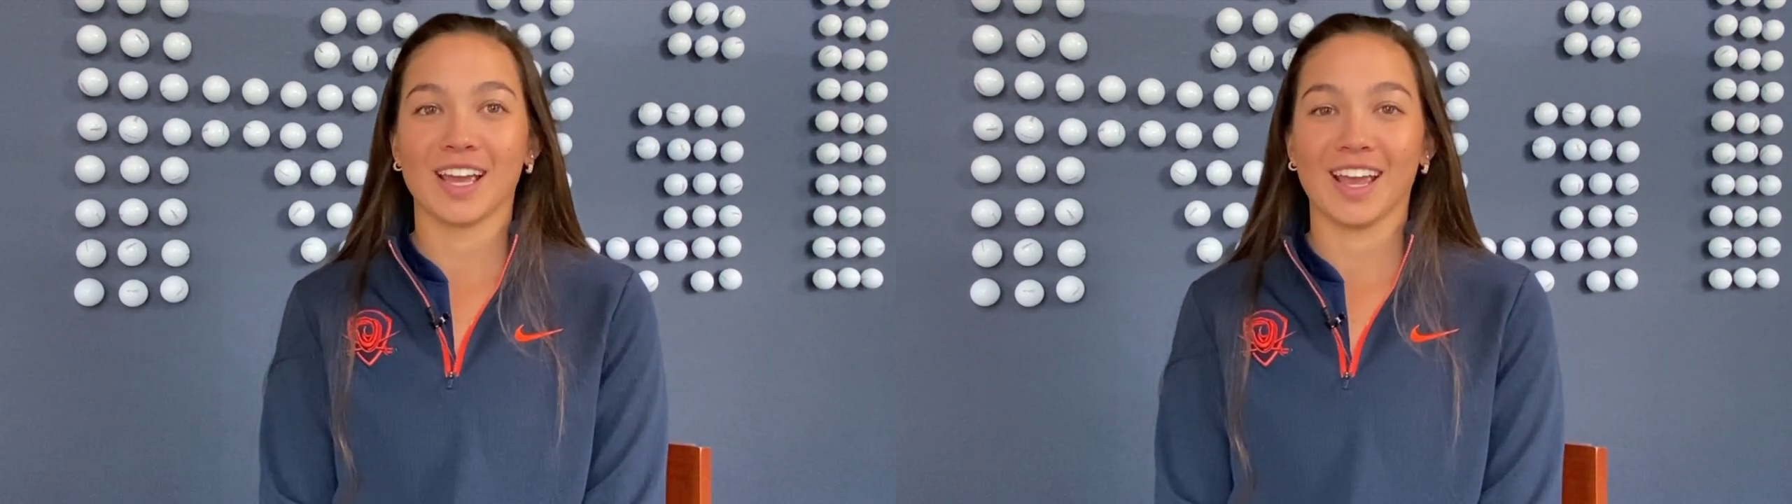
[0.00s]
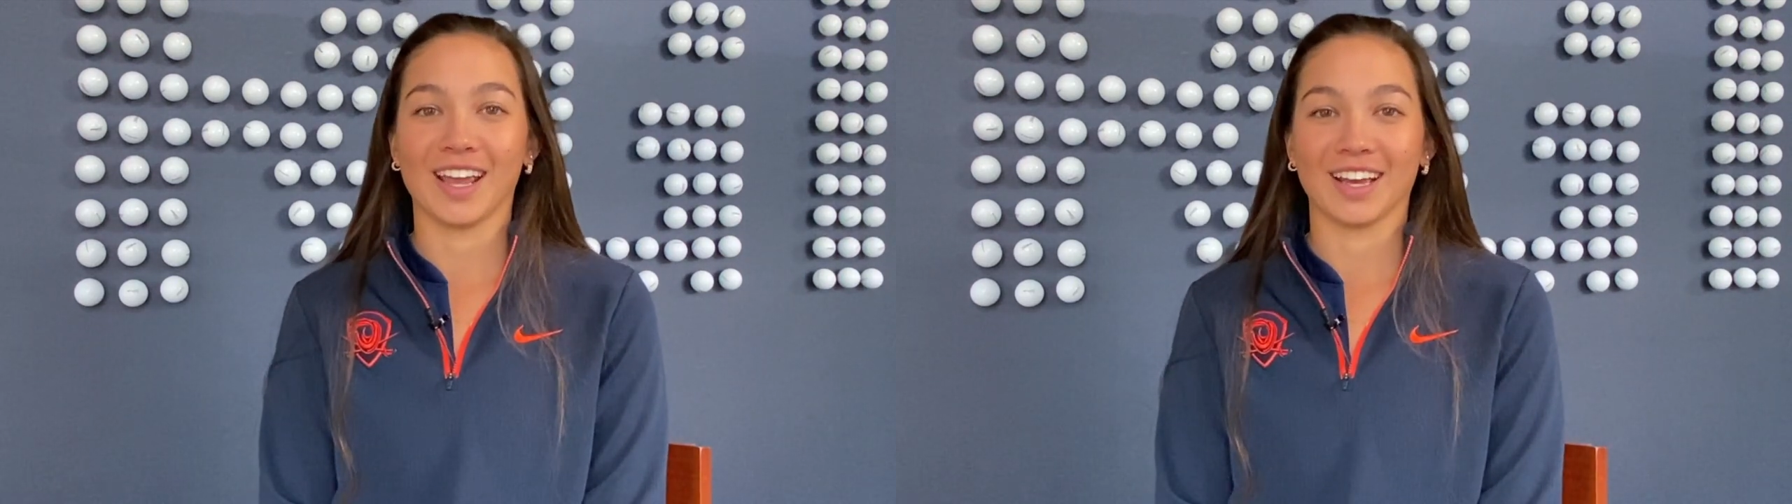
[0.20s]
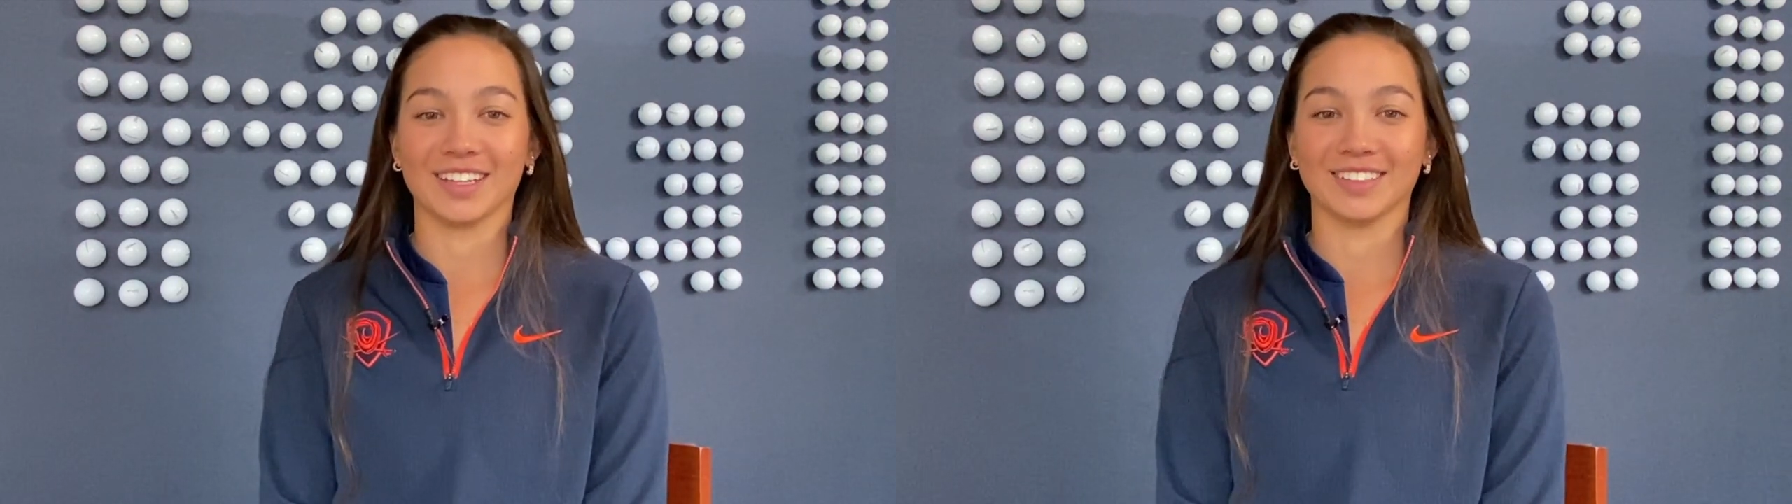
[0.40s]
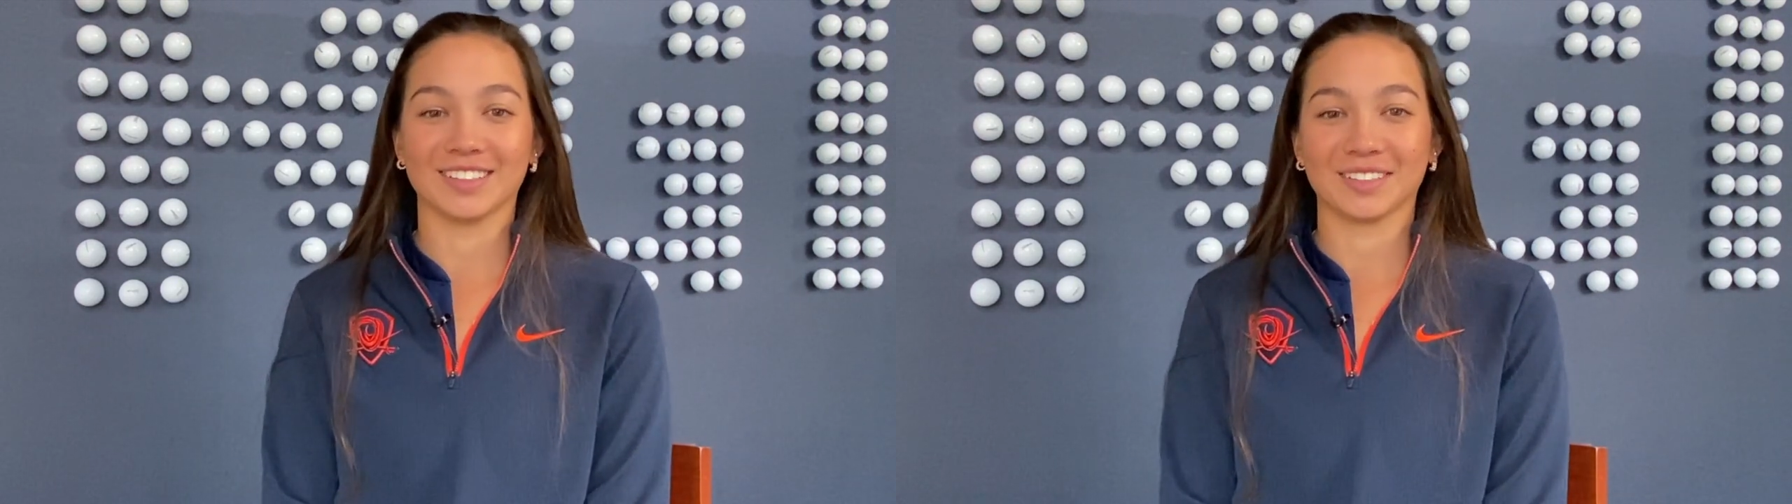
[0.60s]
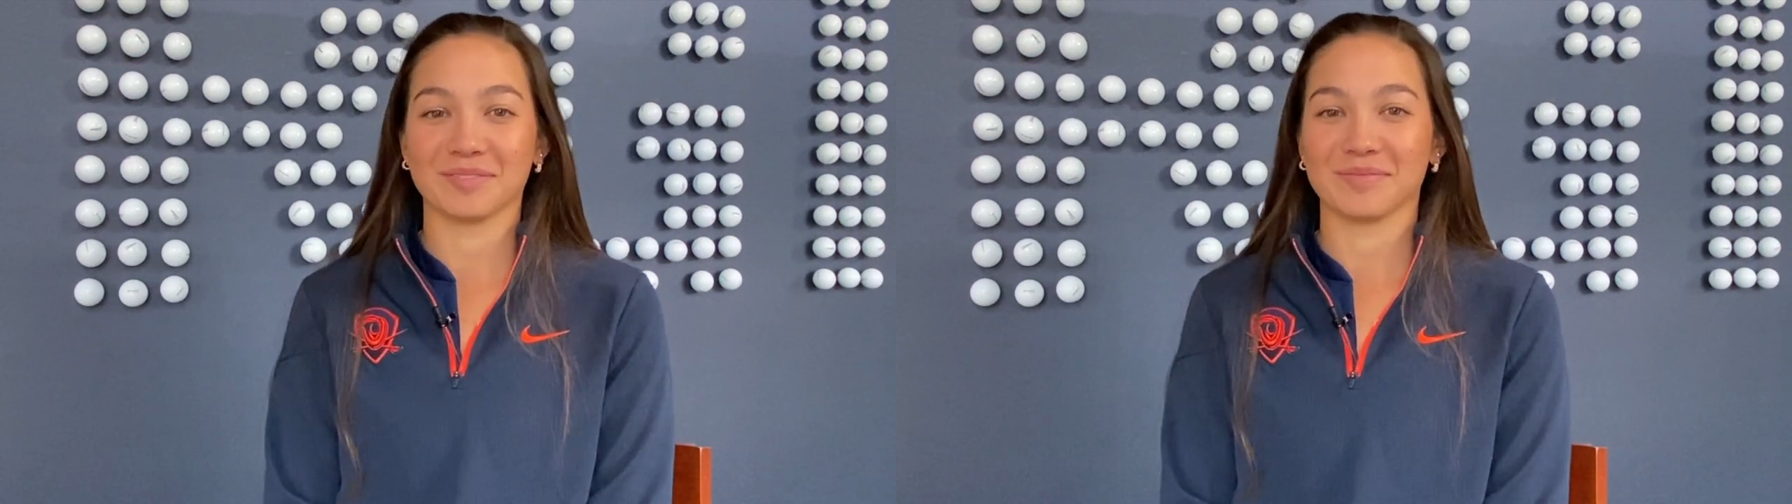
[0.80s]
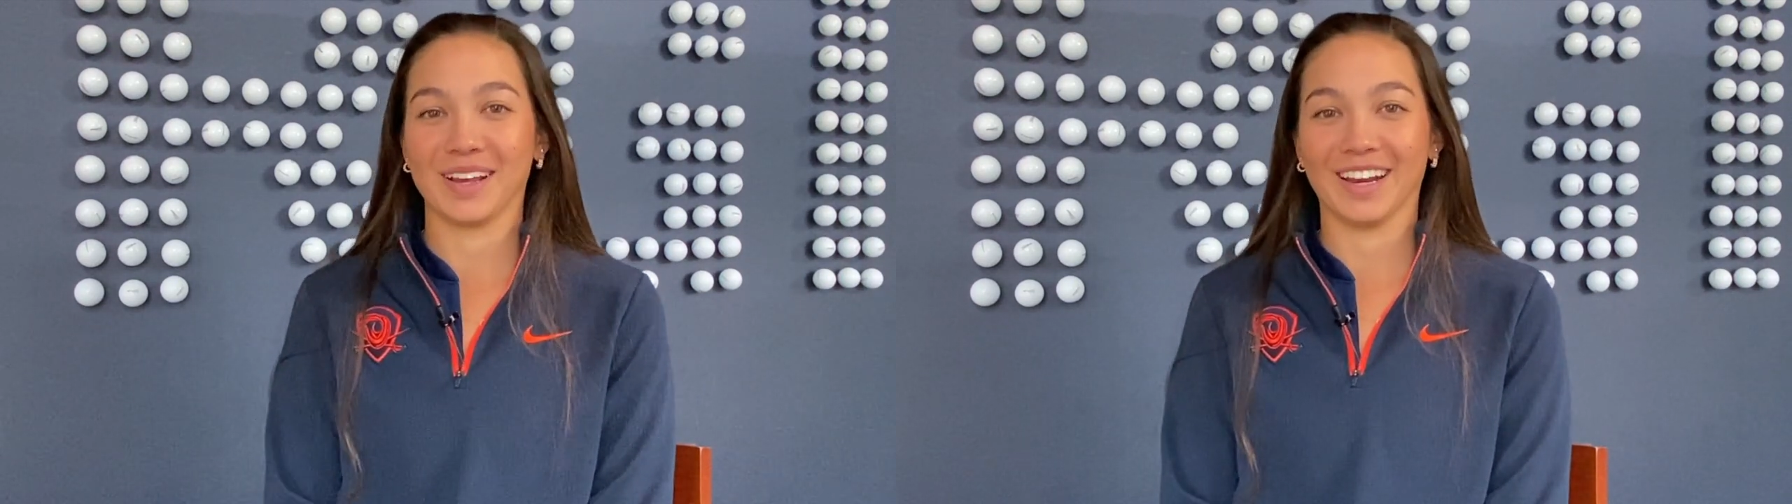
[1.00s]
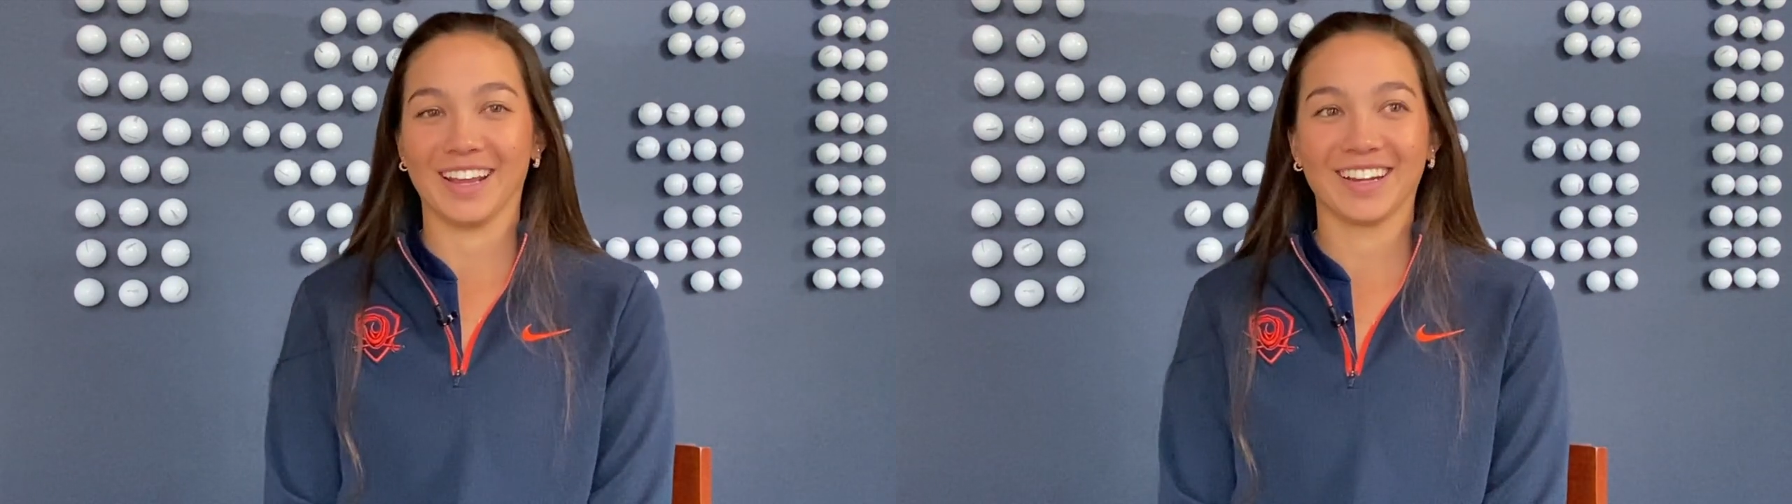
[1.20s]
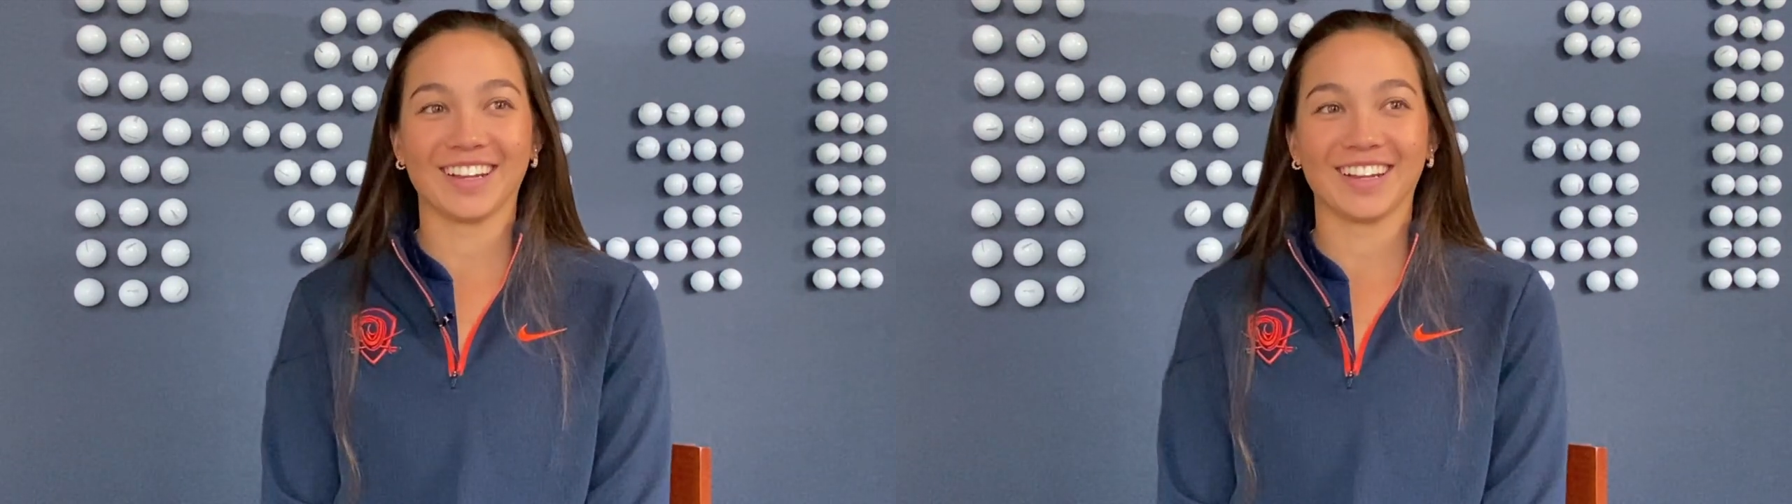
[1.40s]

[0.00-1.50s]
and made it.